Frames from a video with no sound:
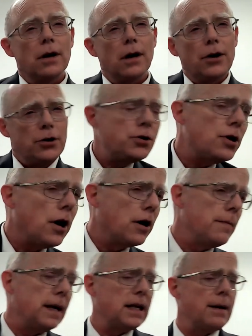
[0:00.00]
are you talking
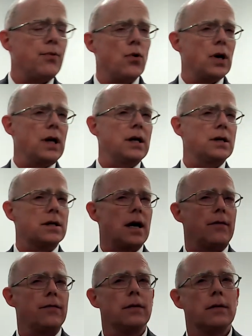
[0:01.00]
about that born again
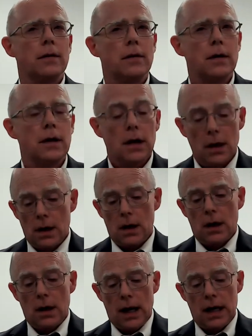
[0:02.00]
stuff?
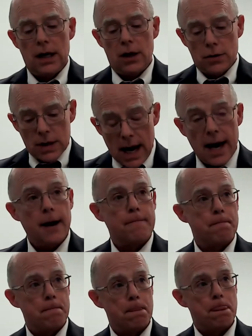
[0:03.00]
And he goes, I am.
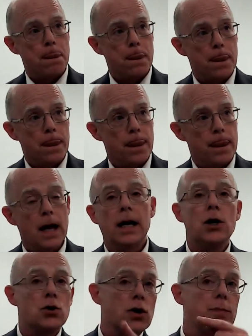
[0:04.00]
And
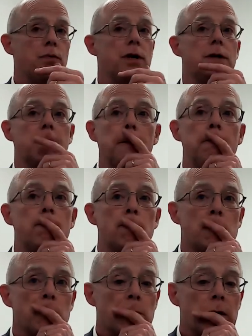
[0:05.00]
here's what the priest said.
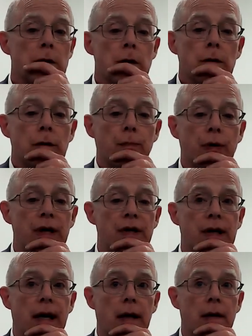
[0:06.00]
The priest
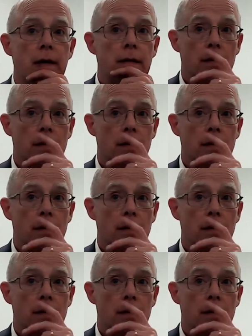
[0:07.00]
said,